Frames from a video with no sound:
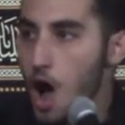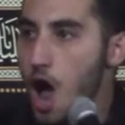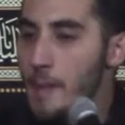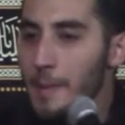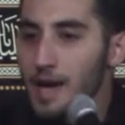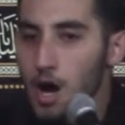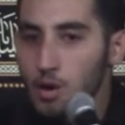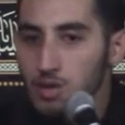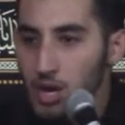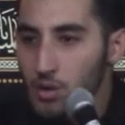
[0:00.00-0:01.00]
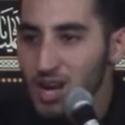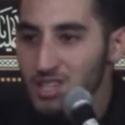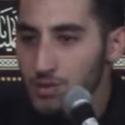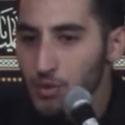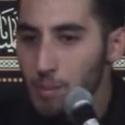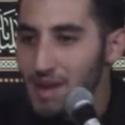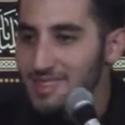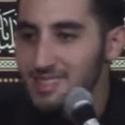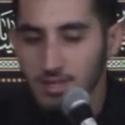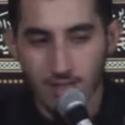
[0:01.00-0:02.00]
I may hold a grudge for
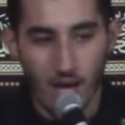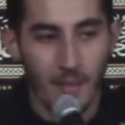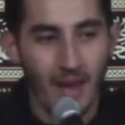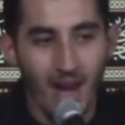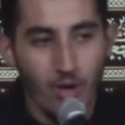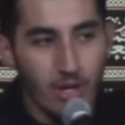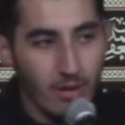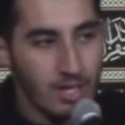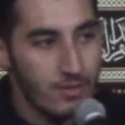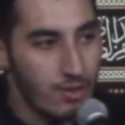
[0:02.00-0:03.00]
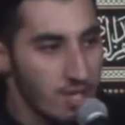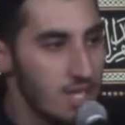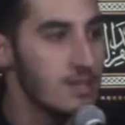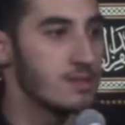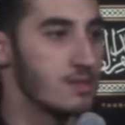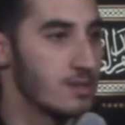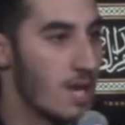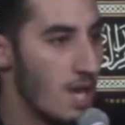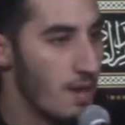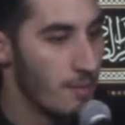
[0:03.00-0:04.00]
months, I may hold a grudge for years.
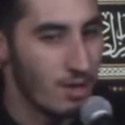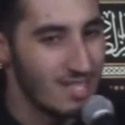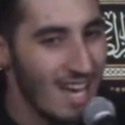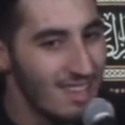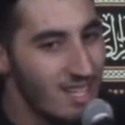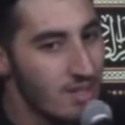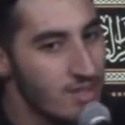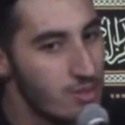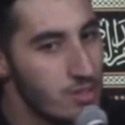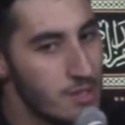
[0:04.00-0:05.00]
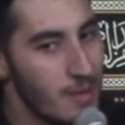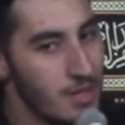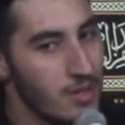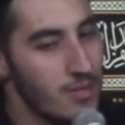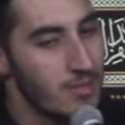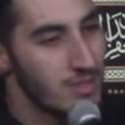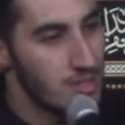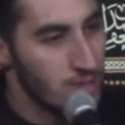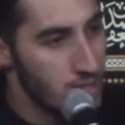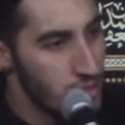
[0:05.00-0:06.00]
Because how did he disrespect, he,
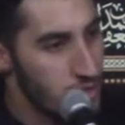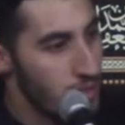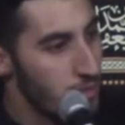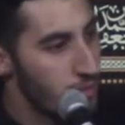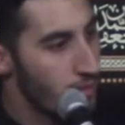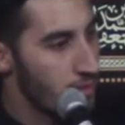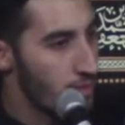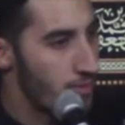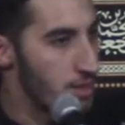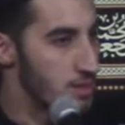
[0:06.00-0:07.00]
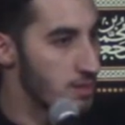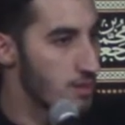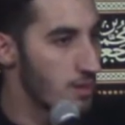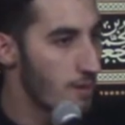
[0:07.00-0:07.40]
disrespect me in front of my friends?